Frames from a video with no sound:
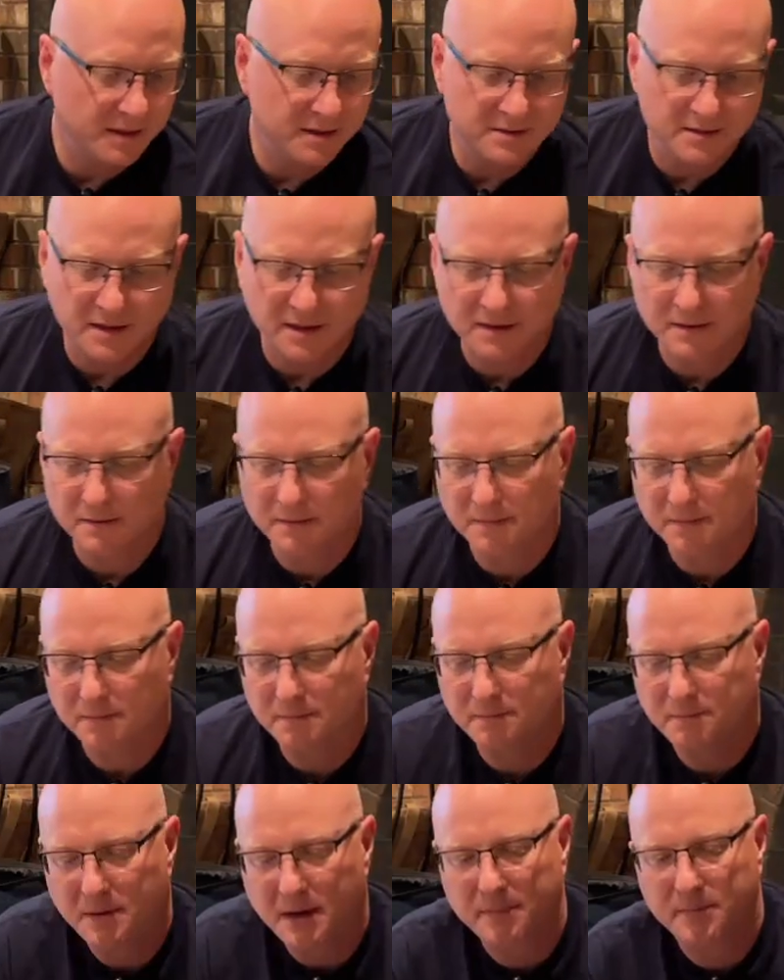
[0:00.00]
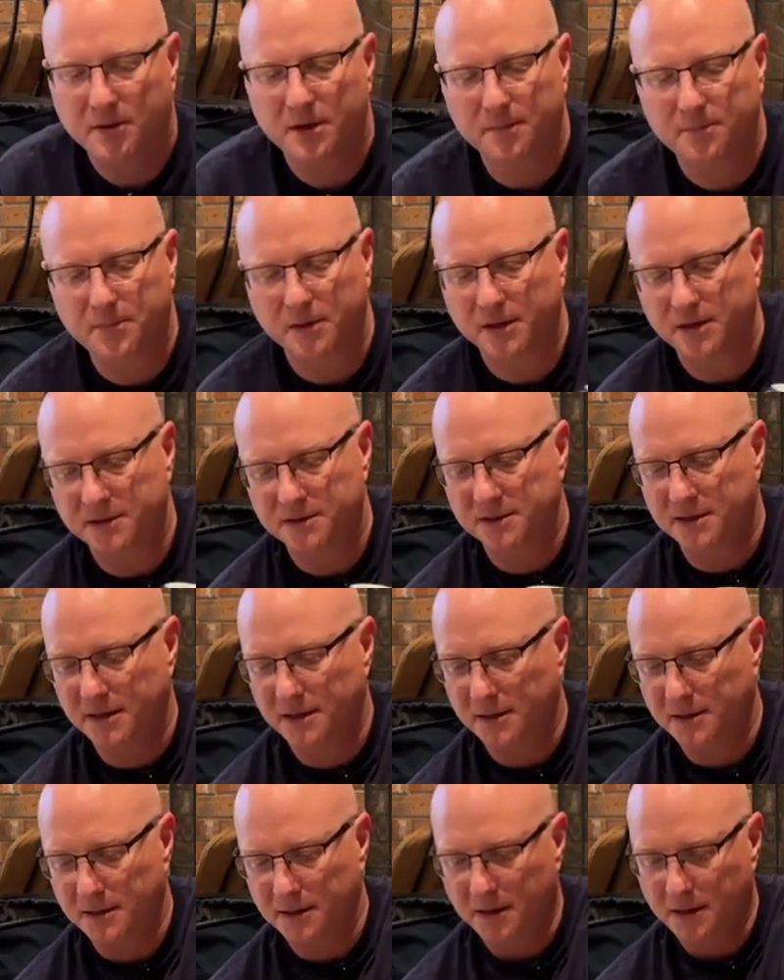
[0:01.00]
So I can pop it up on its
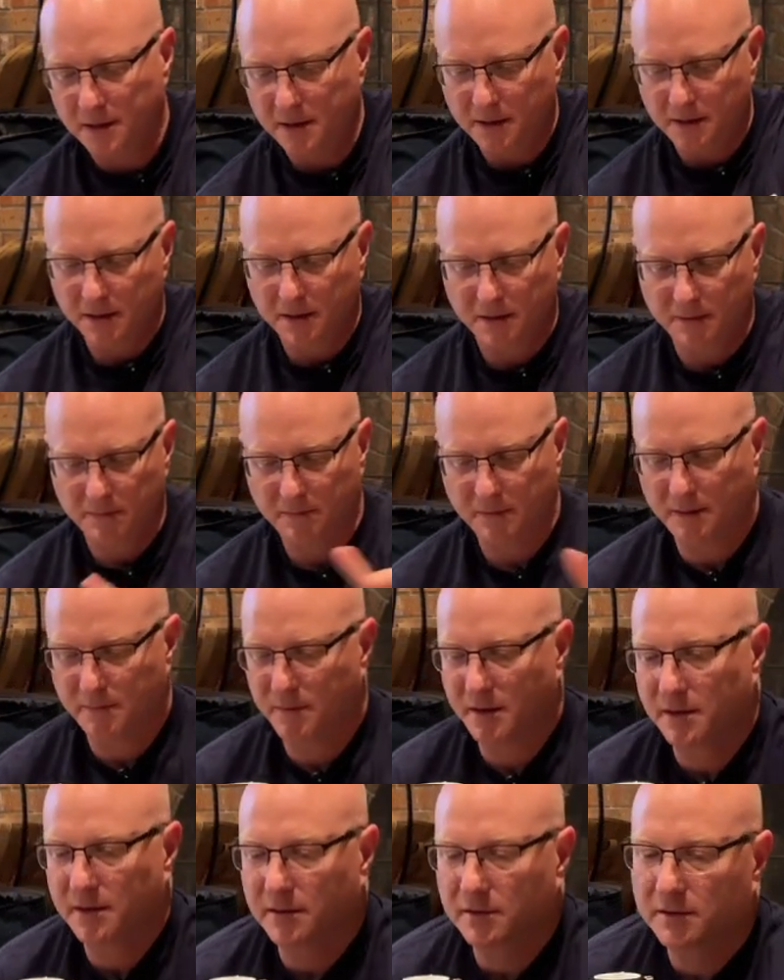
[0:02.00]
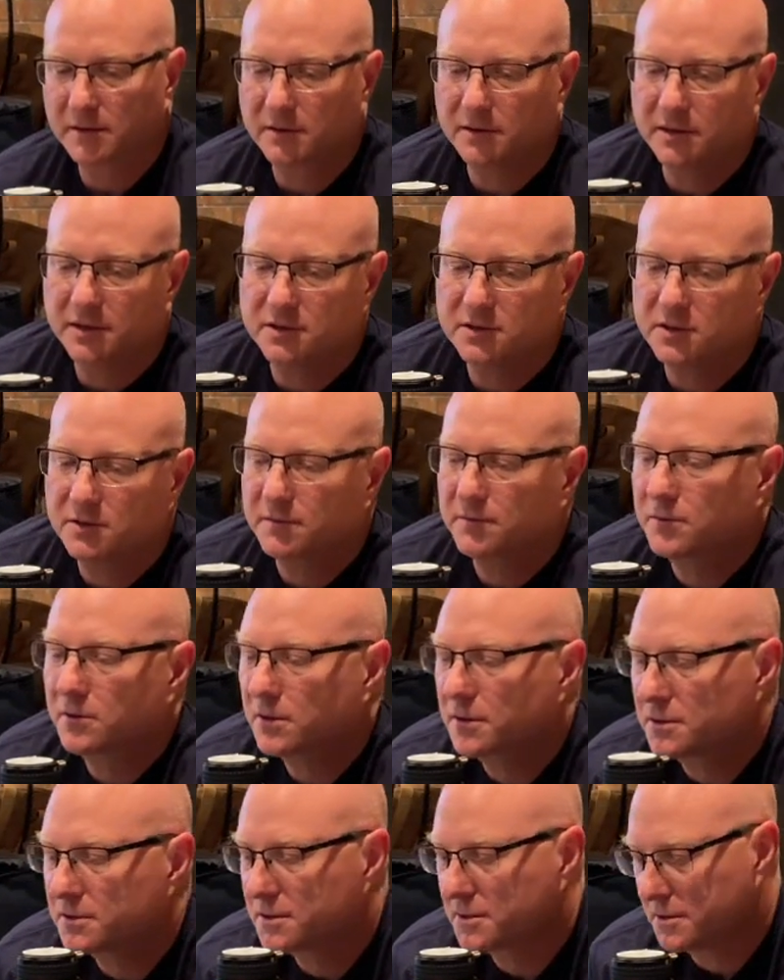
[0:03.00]
end. Might make it a little easier
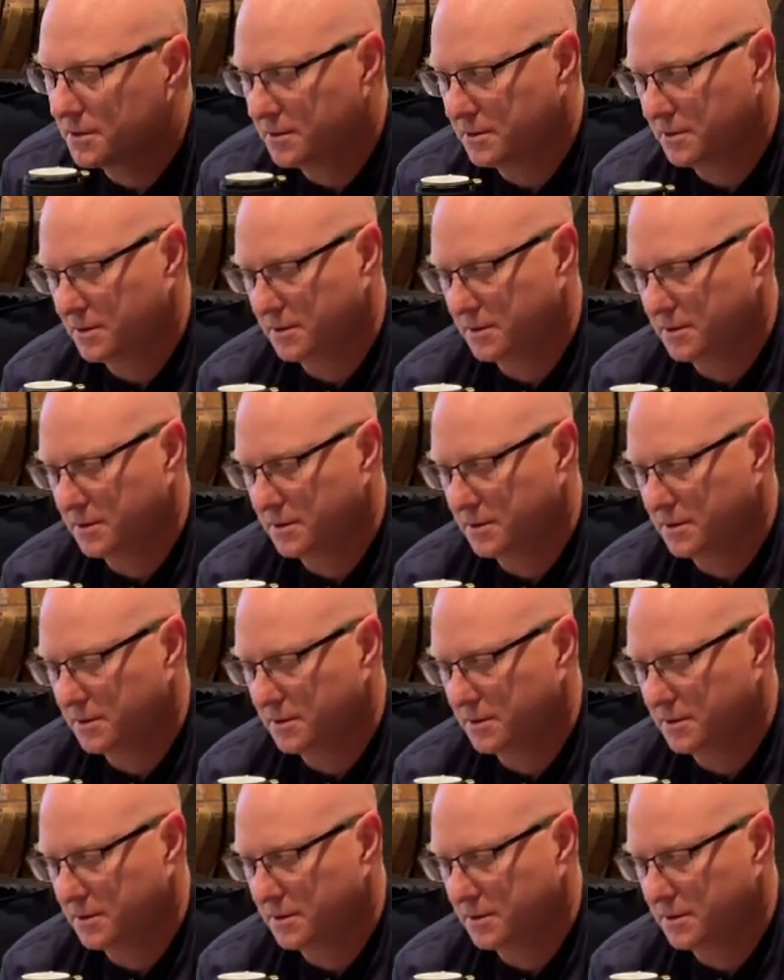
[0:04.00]
for us.